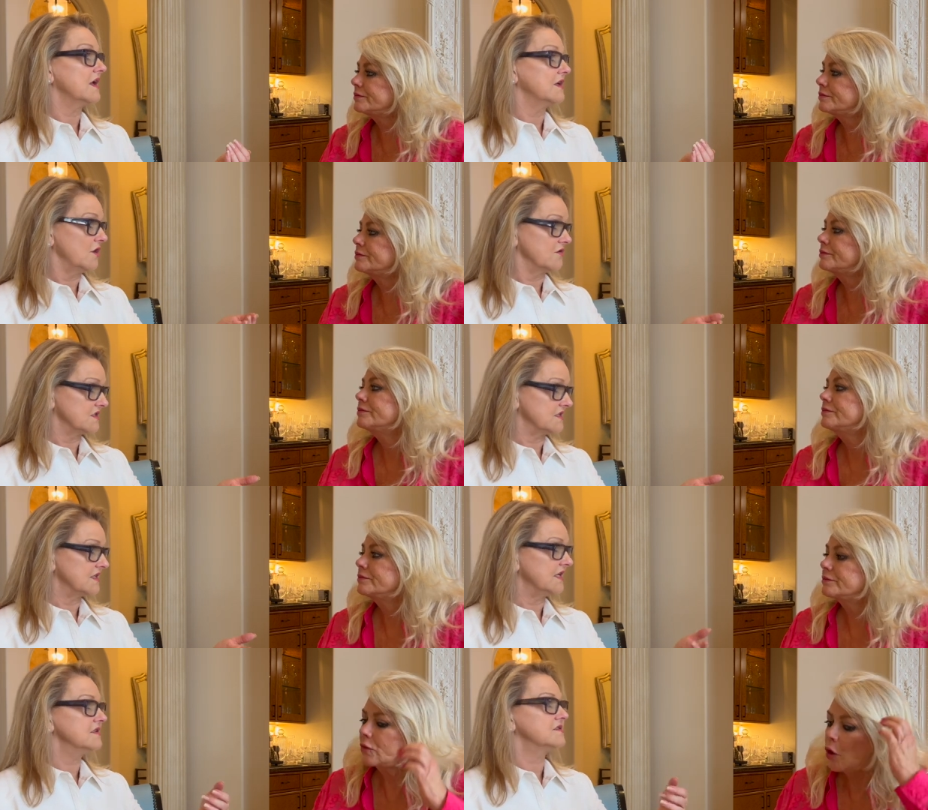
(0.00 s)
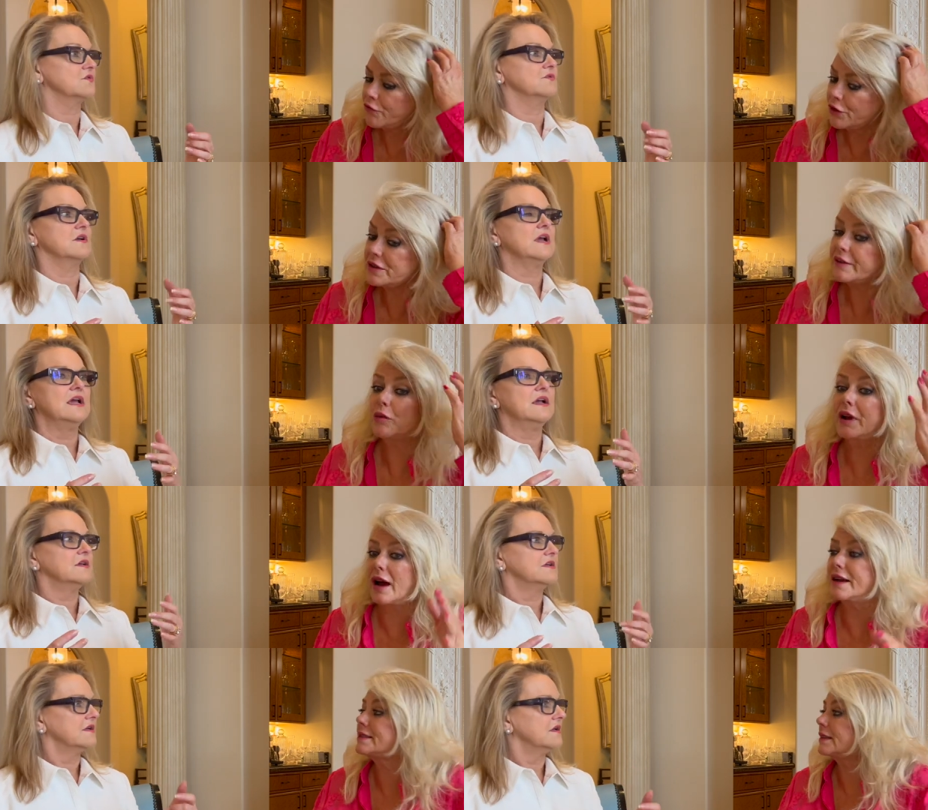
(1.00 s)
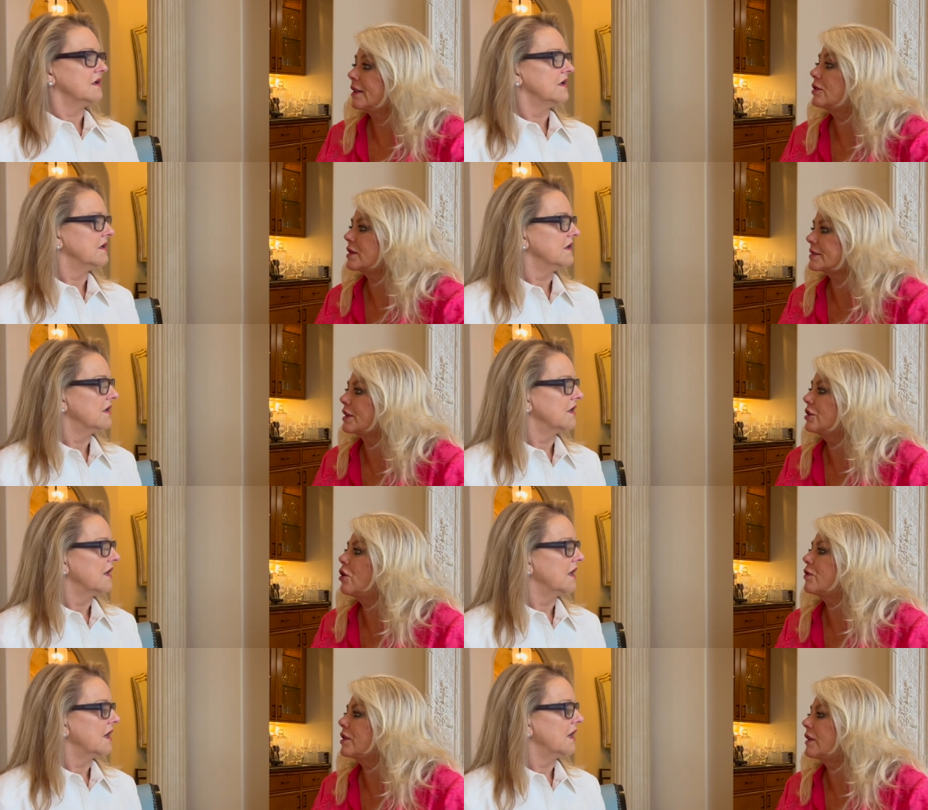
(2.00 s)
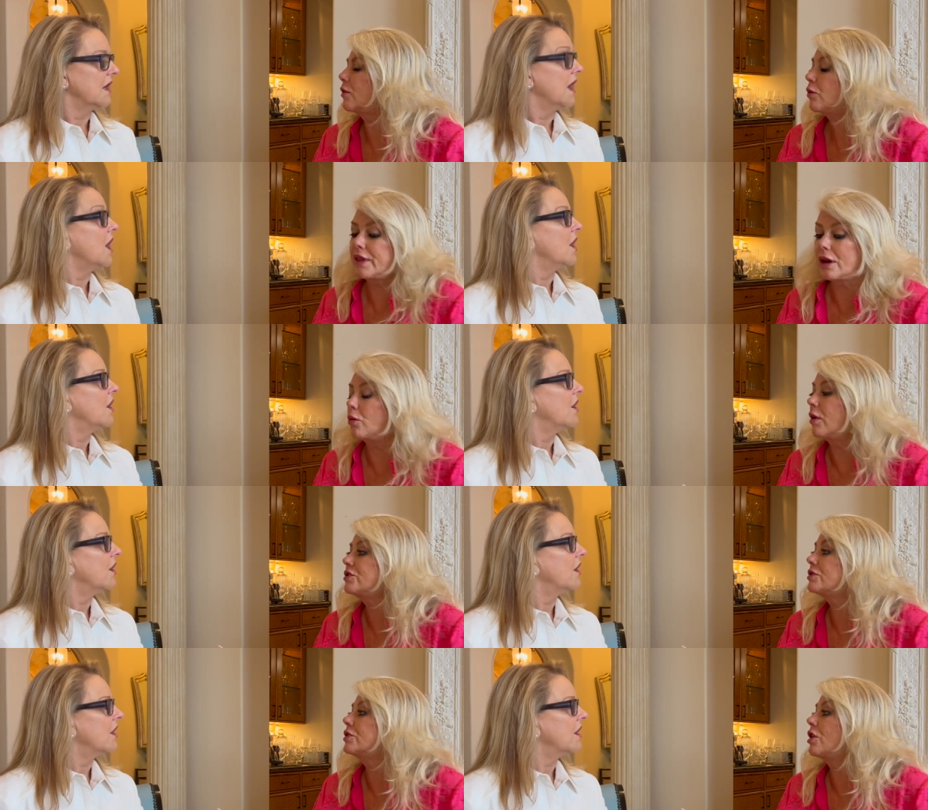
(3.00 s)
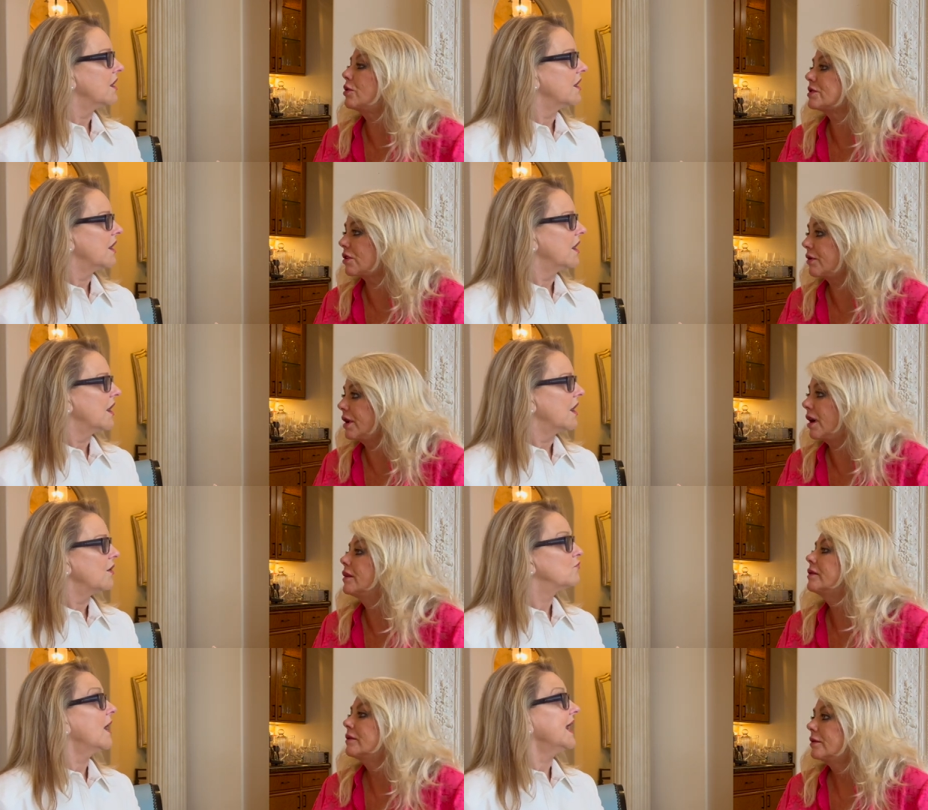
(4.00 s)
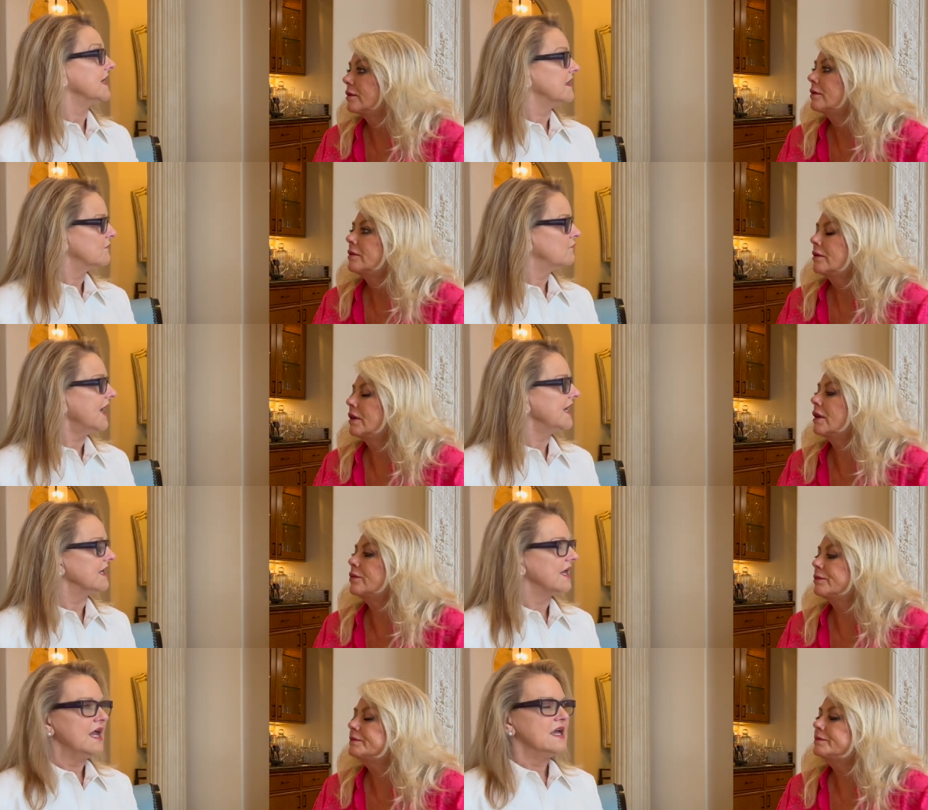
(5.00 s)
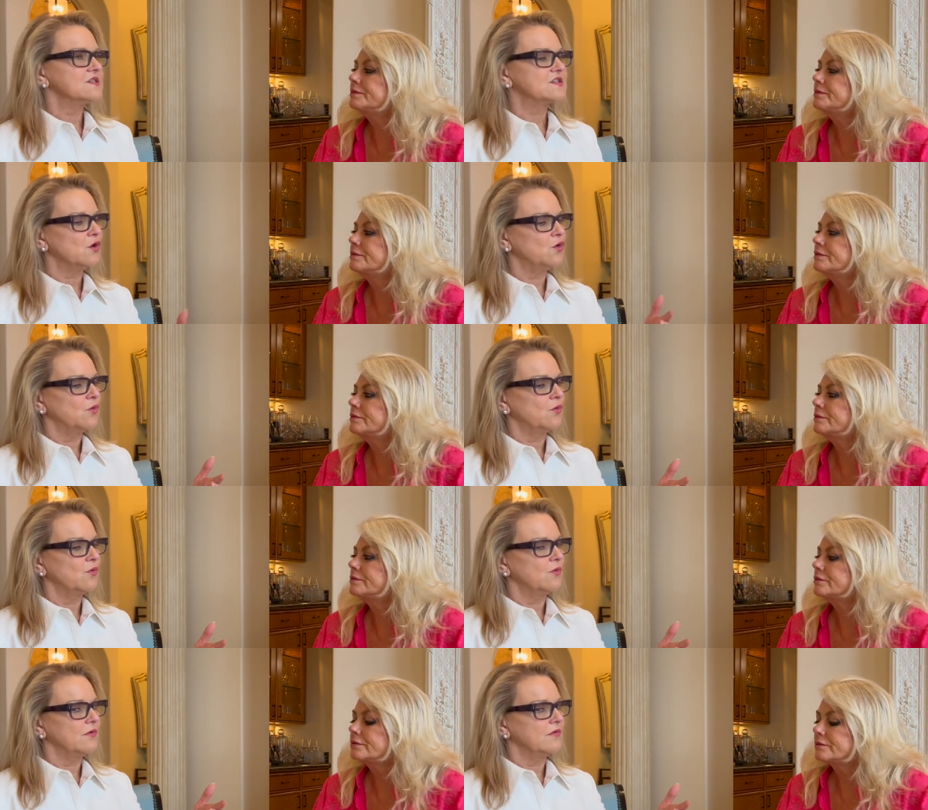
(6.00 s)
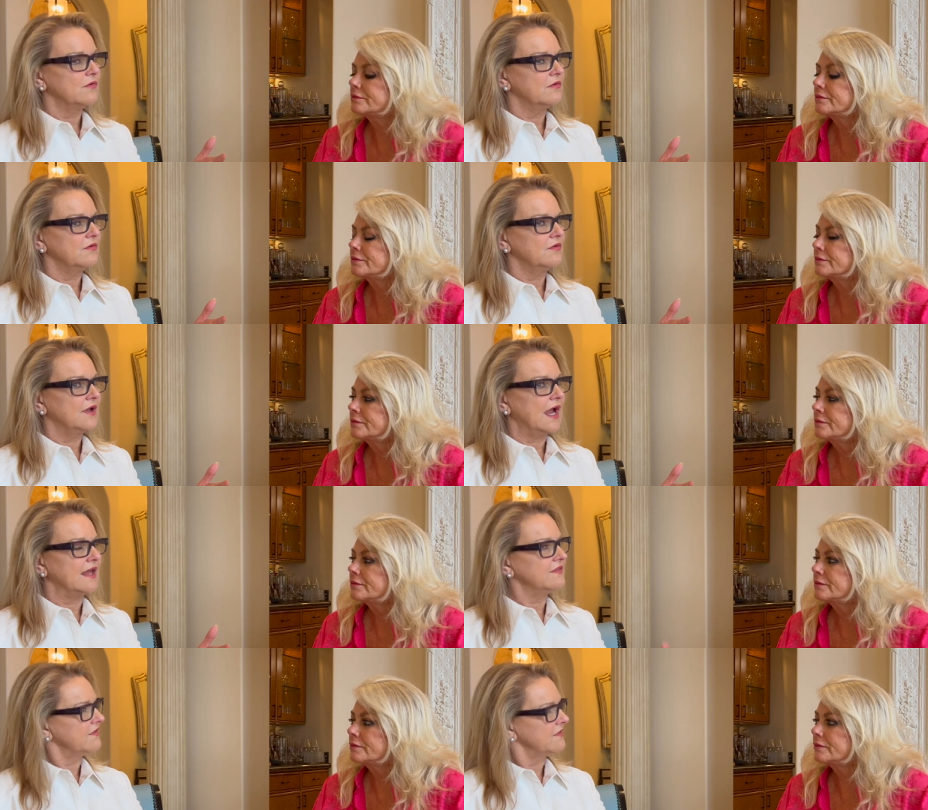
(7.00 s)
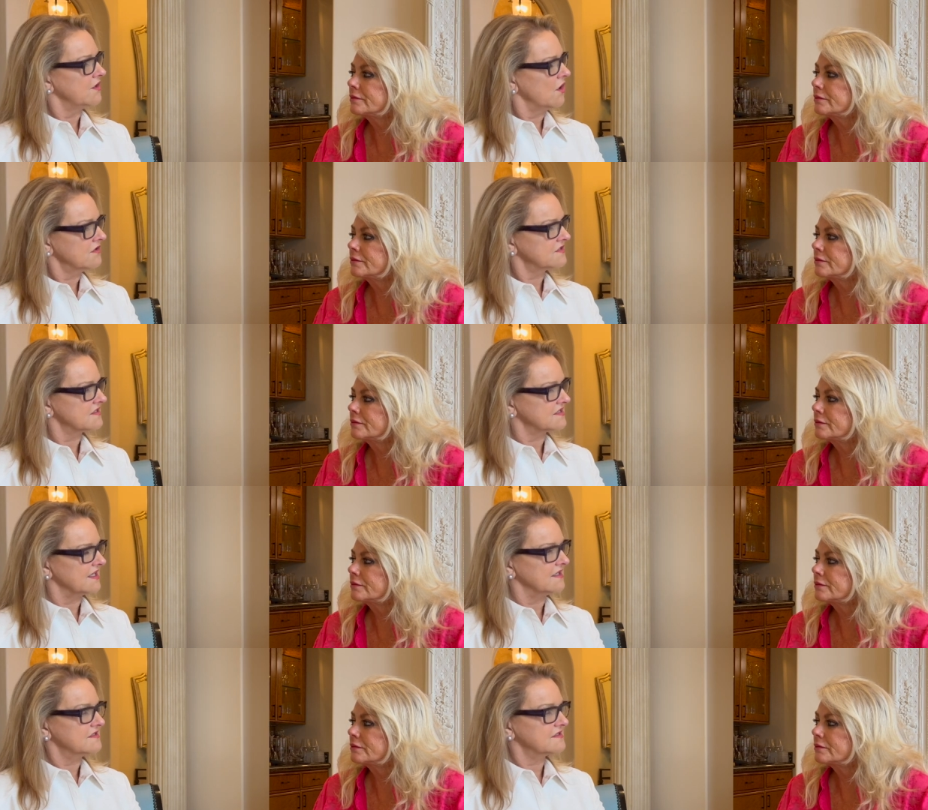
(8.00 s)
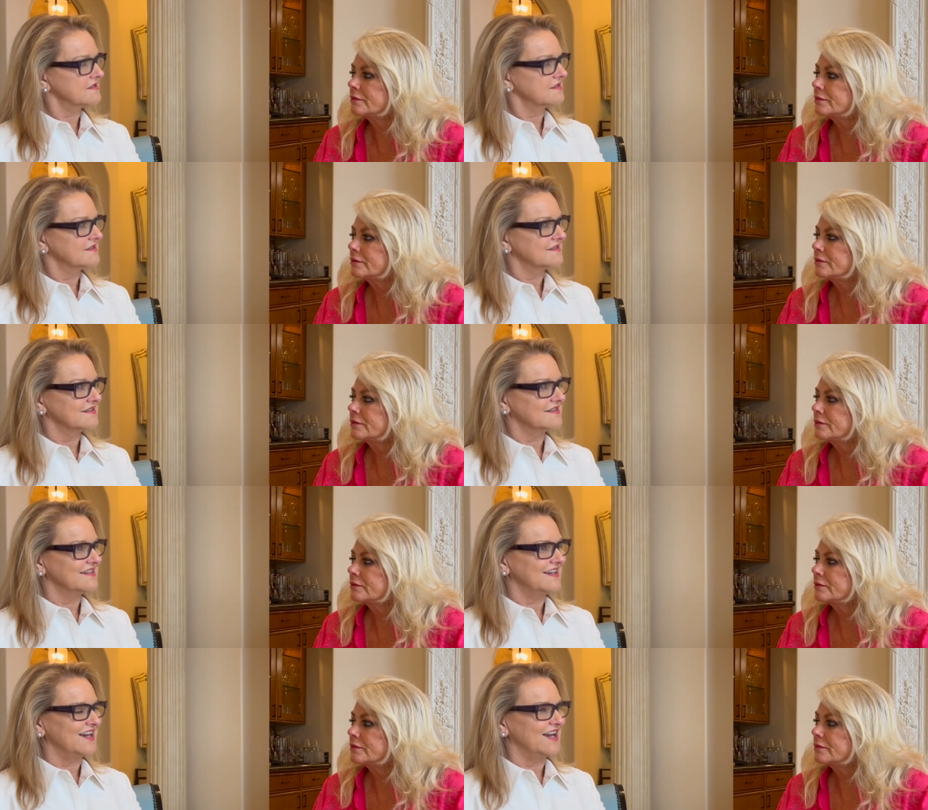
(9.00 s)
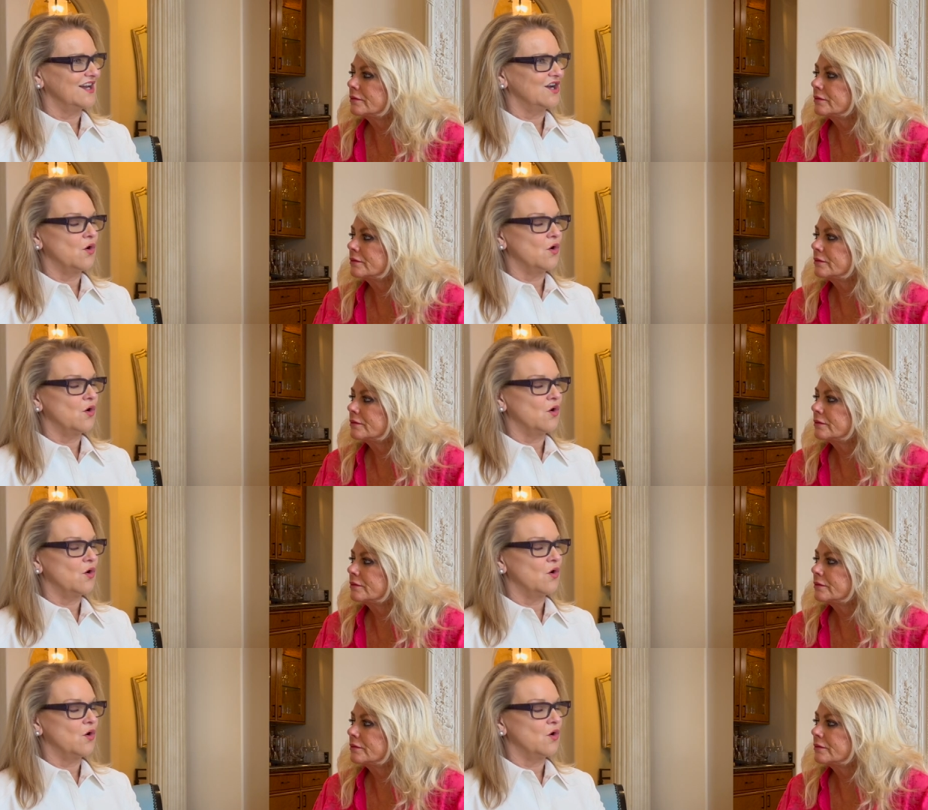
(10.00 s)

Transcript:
Speaker 1: a narcissist, or, first of all, they
Speaker 2: want to isolate you they know that they don't they don't want you to know what's going on.
Speaker 1: Right, right. So, and then the narcissist, uh,